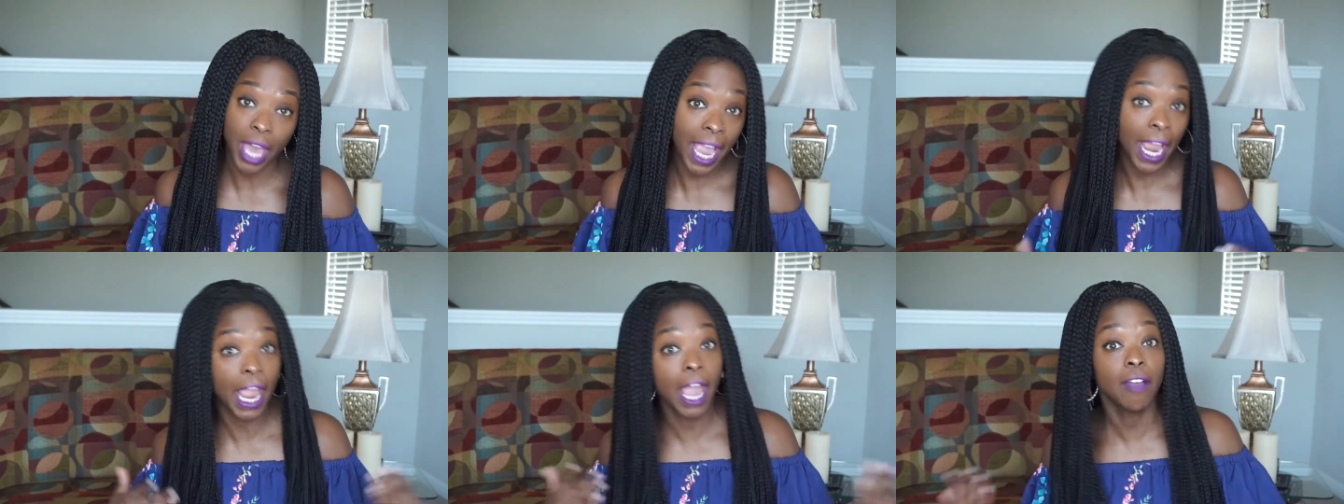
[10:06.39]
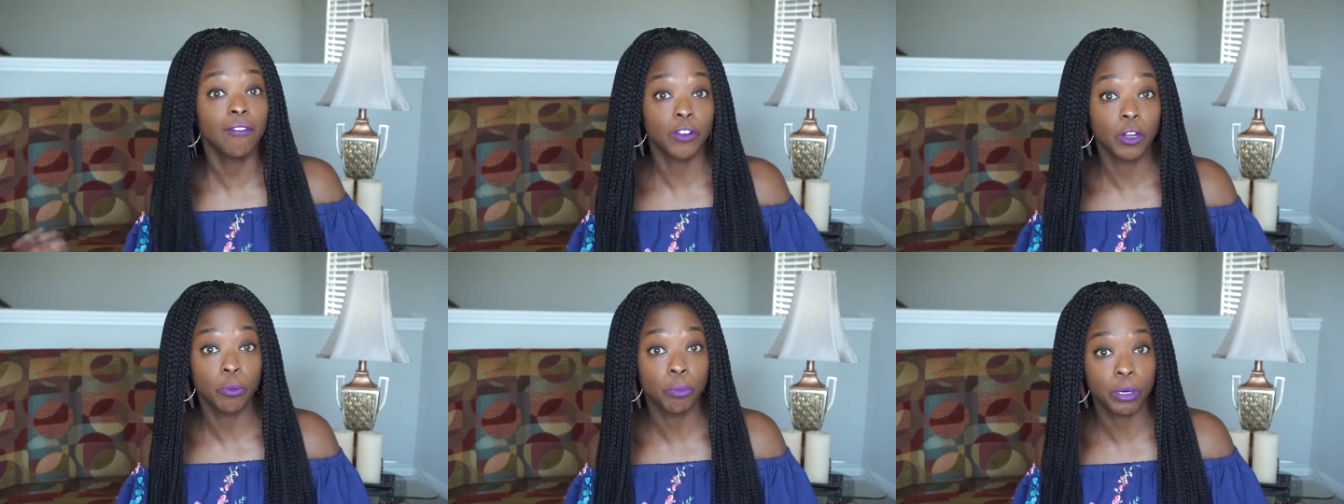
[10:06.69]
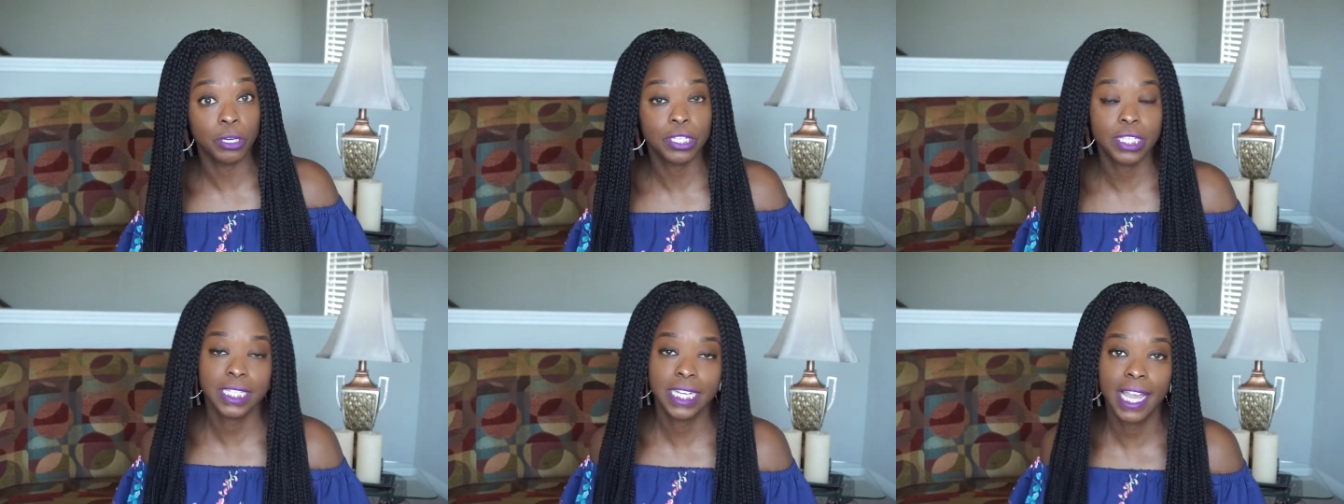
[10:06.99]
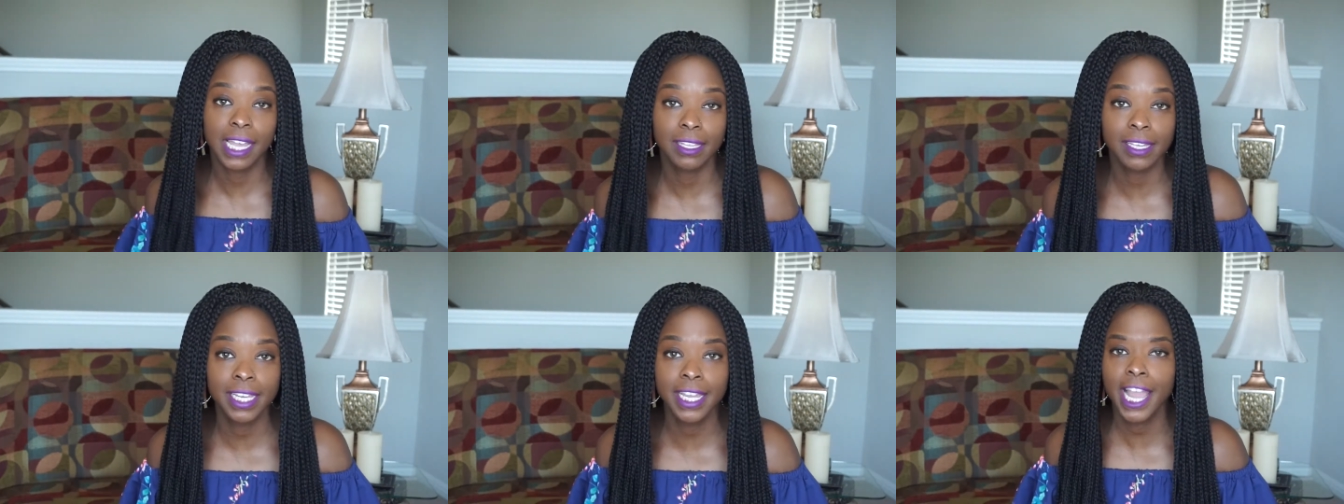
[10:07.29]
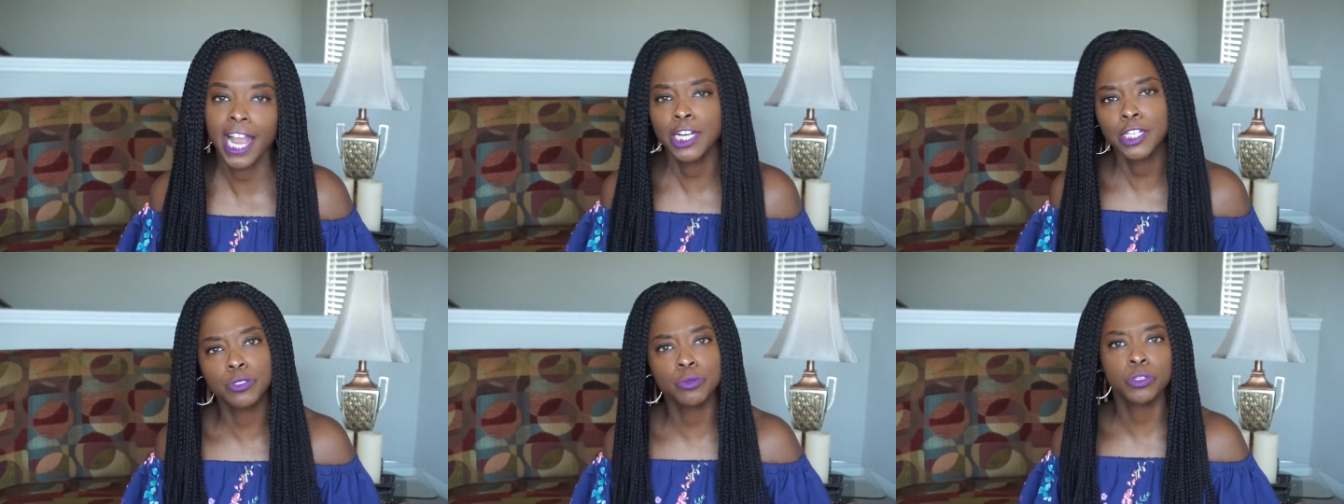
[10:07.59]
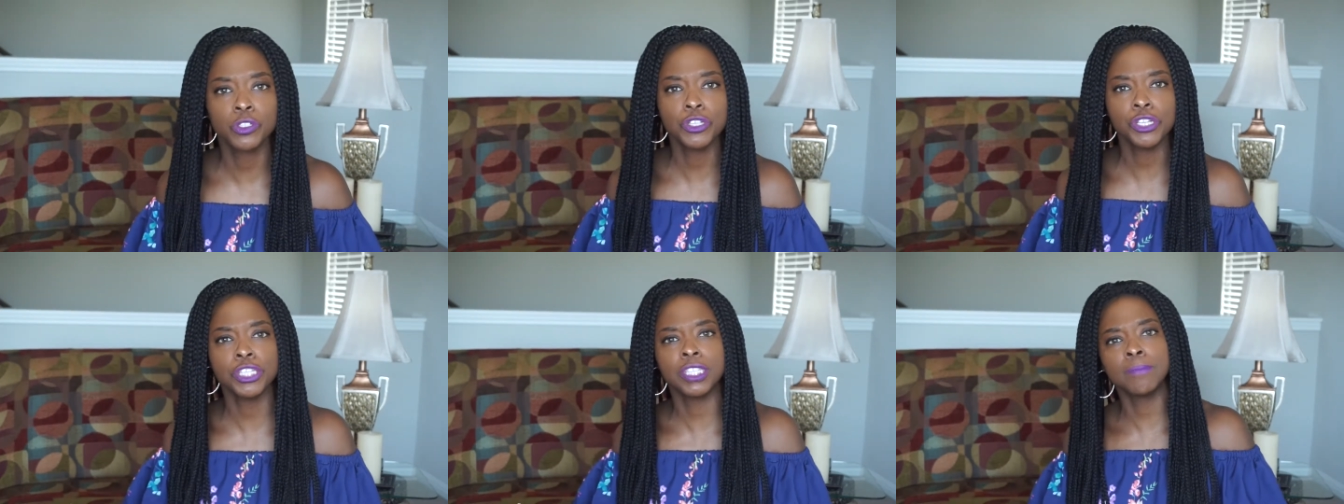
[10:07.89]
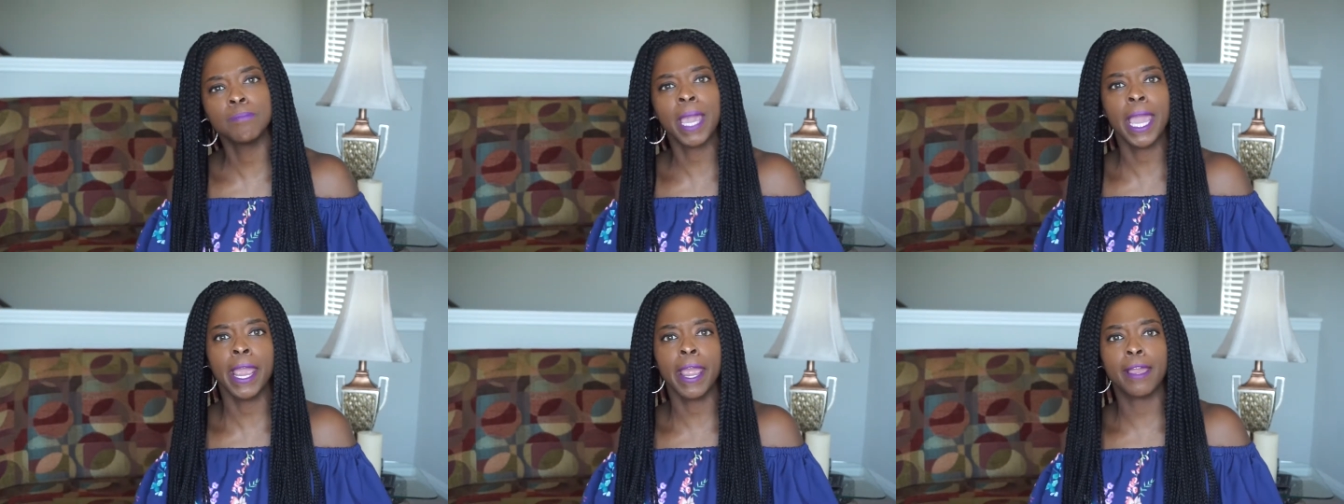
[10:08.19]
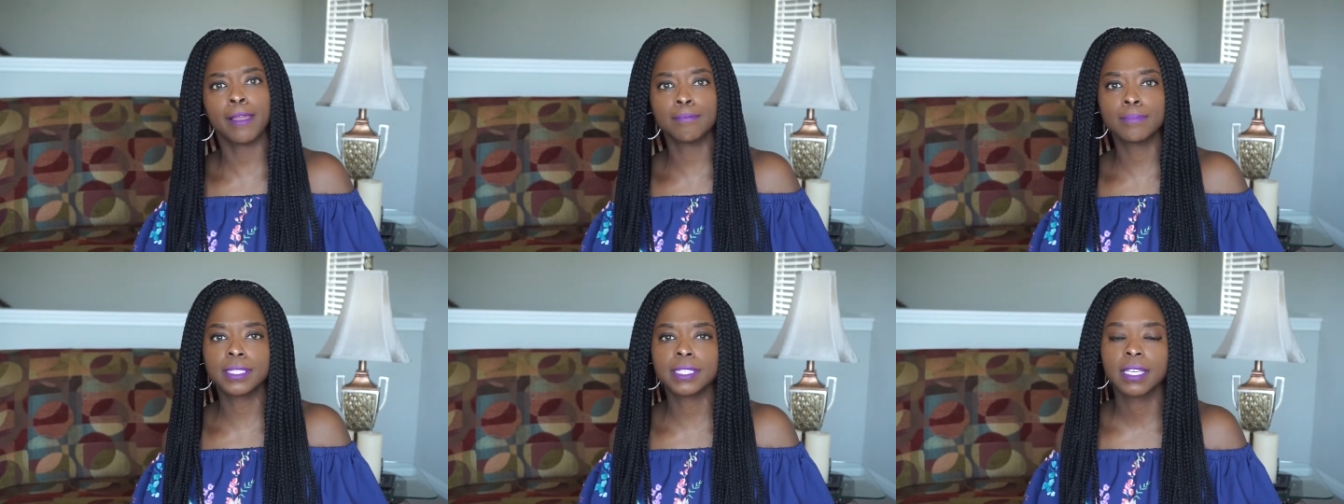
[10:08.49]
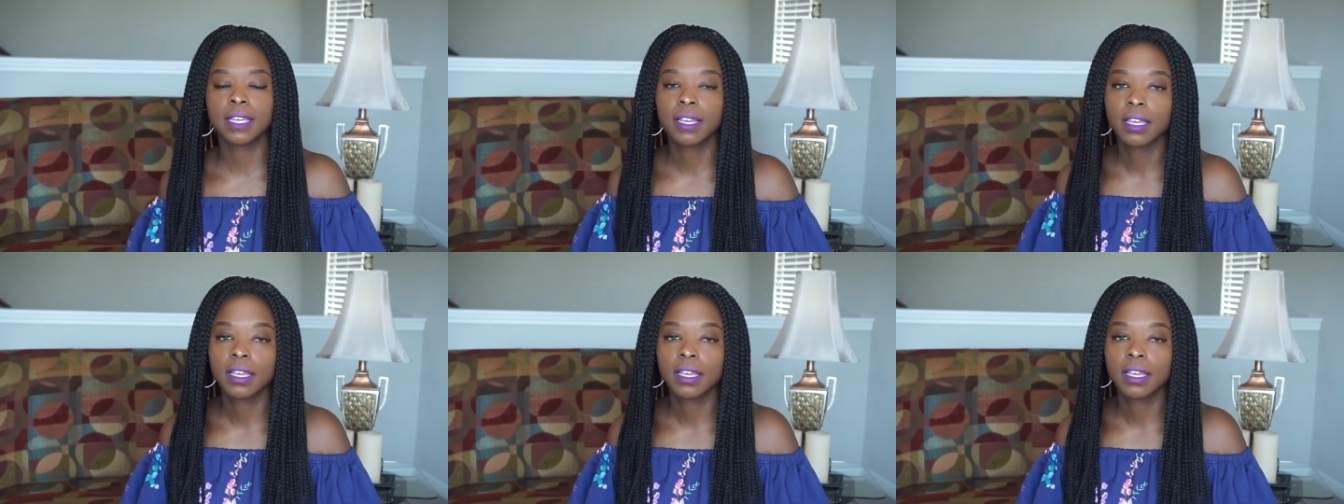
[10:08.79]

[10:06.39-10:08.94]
I have no personality. I just want you to see my abs